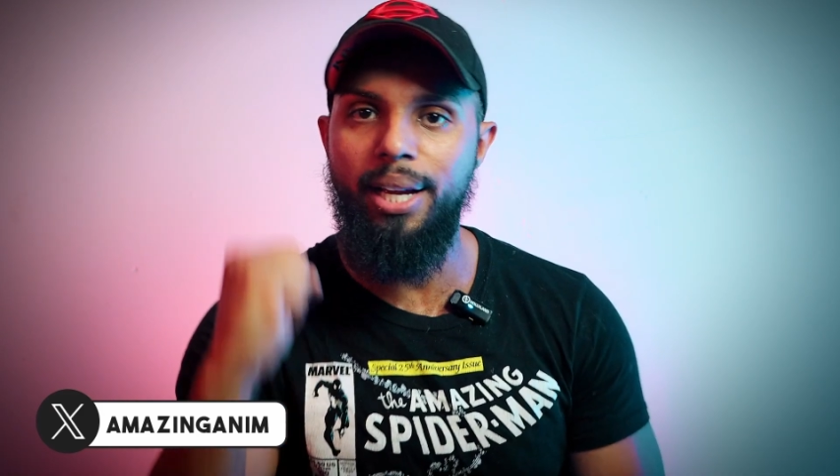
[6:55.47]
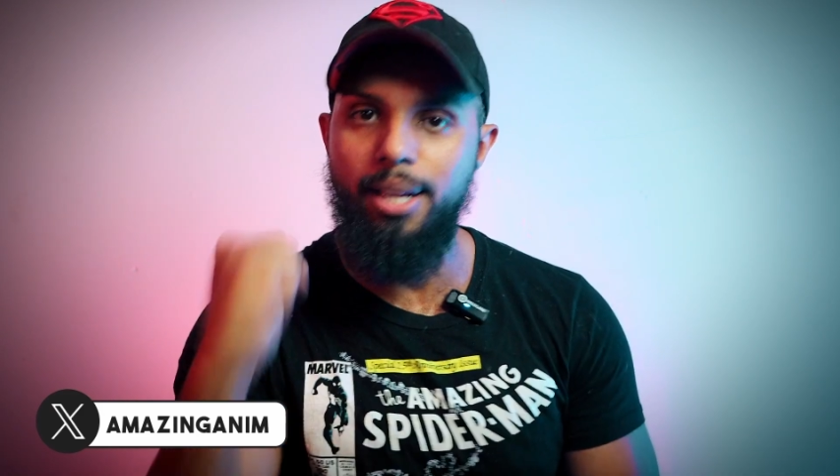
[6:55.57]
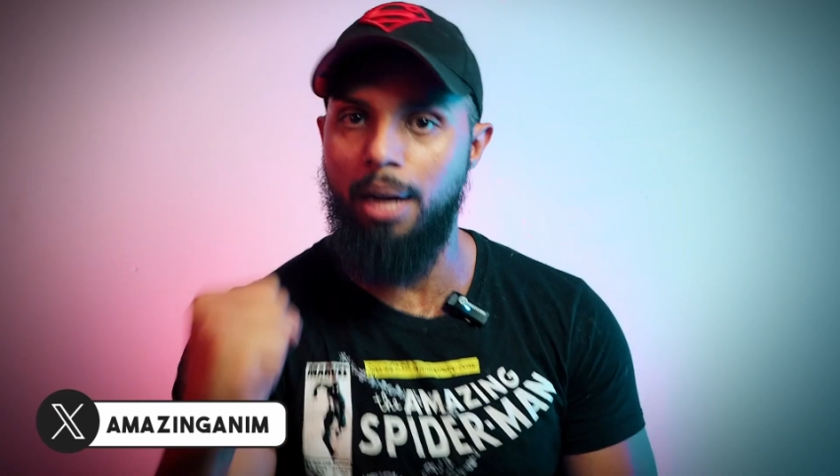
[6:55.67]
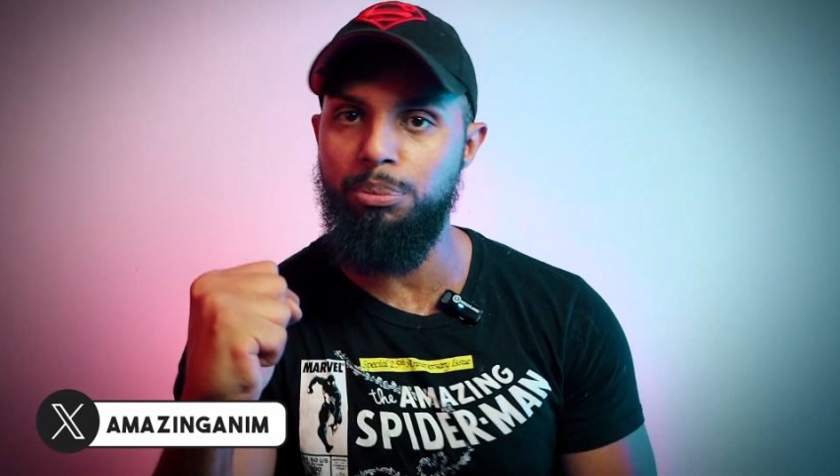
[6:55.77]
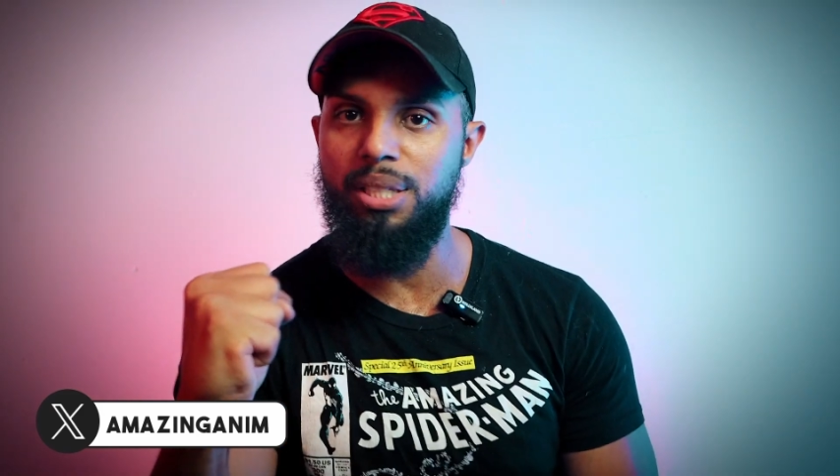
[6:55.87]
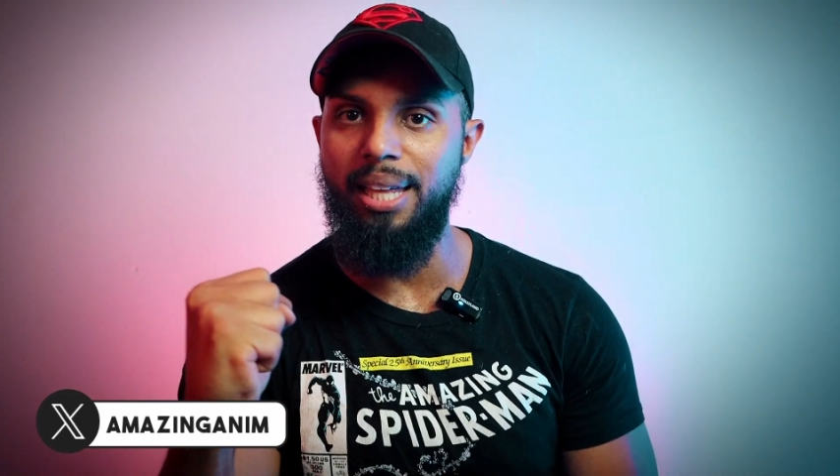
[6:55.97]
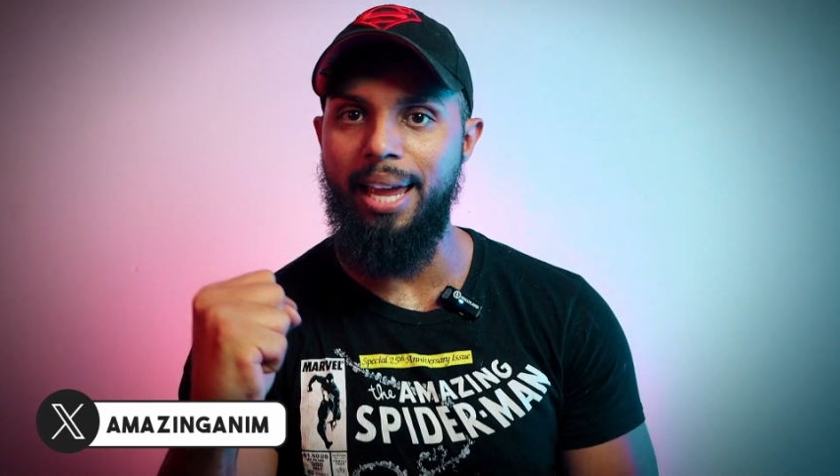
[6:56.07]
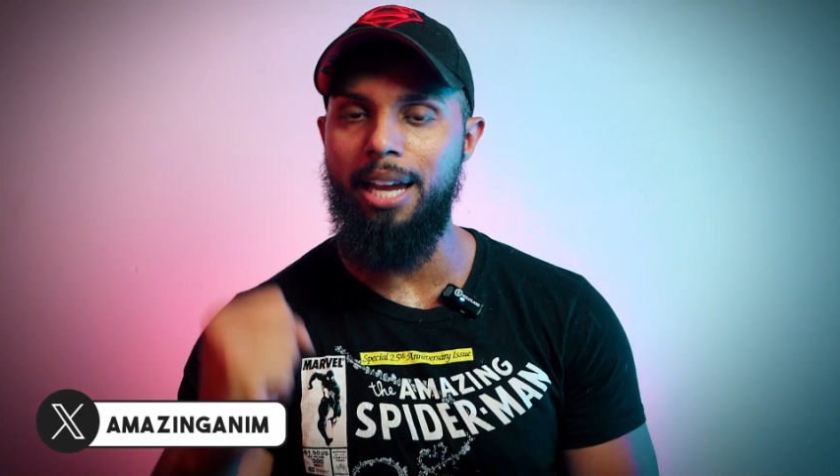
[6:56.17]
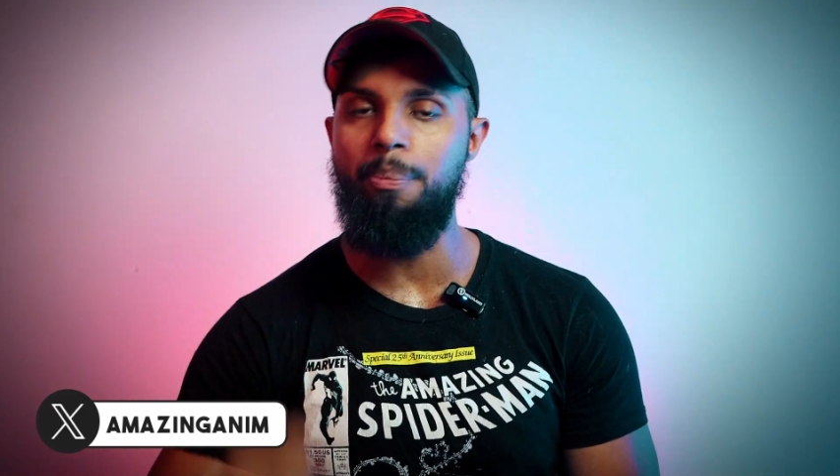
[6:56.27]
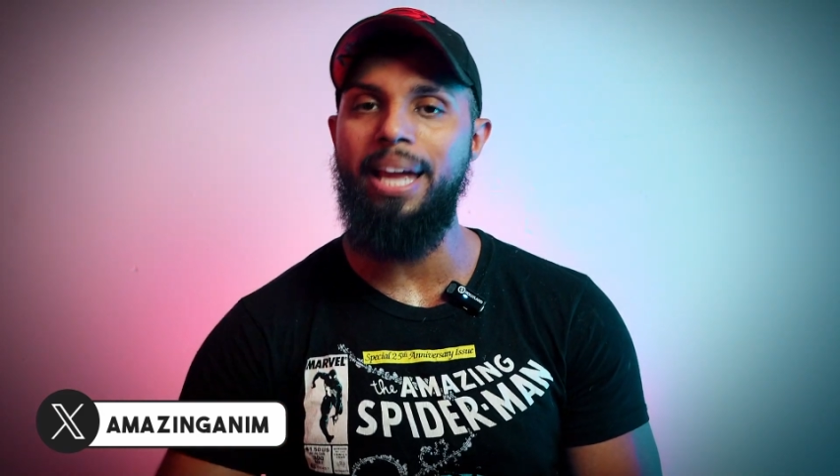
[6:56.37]
it comes to the
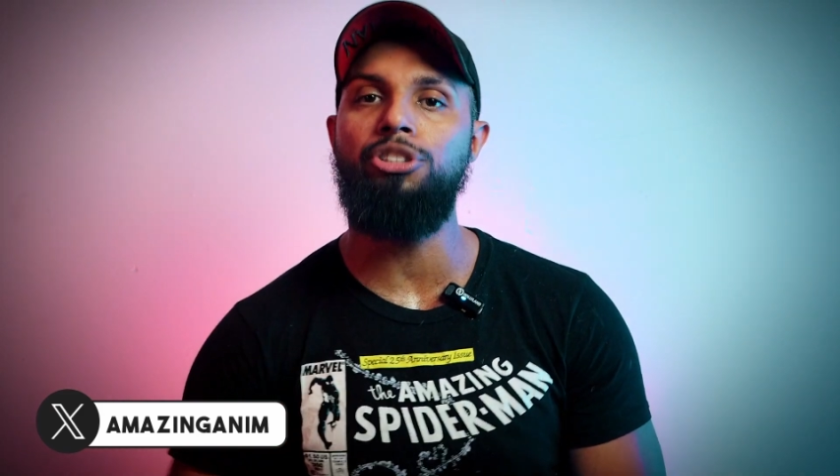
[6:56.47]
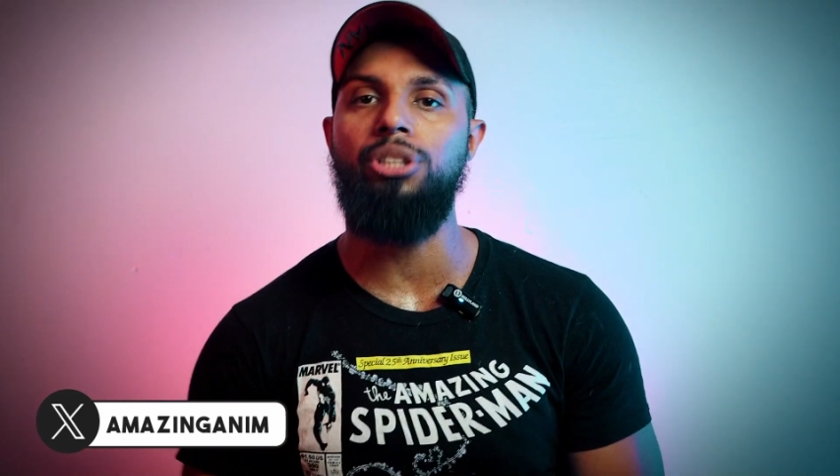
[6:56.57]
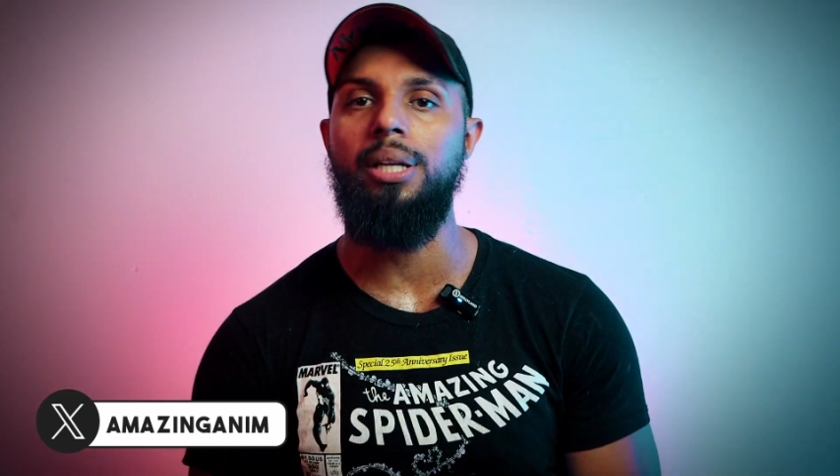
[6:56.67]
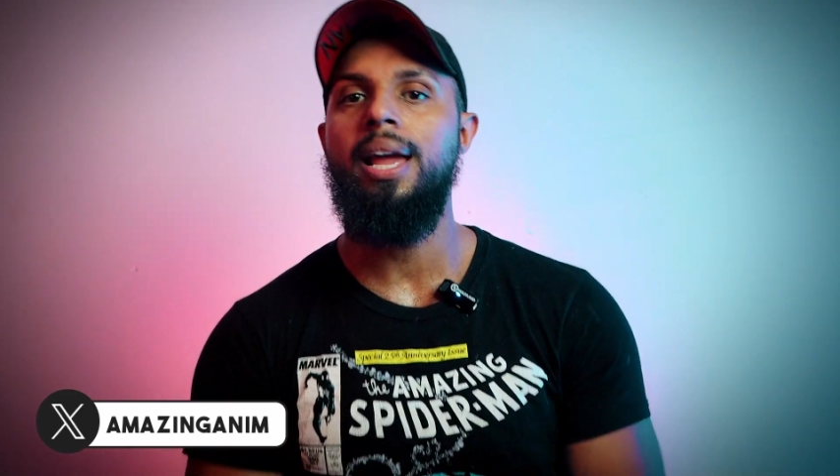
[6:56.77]
animation.